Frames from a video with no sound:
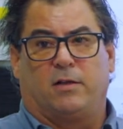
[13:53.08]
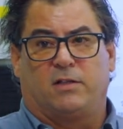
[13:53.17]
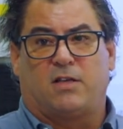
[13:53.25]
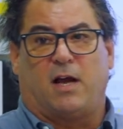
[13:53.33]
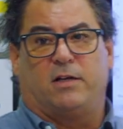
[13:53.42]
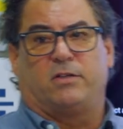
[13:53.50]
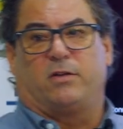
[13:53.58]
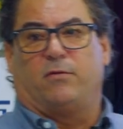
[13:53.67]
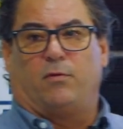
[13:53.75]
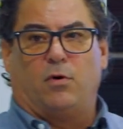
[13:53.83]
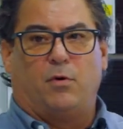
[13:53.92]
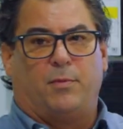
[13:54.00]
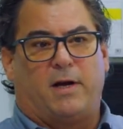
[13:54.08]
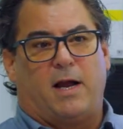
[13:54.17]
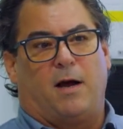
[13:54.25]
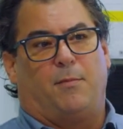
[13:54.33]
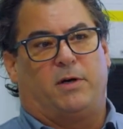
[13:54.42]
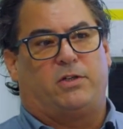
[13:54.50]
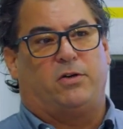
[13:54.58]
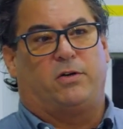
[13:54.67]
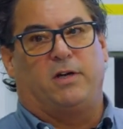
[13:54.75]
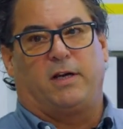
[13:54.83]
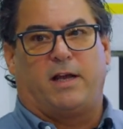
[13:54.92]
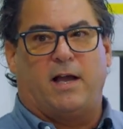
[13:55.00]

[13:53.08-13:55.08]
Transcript: on the size of the room and how much you can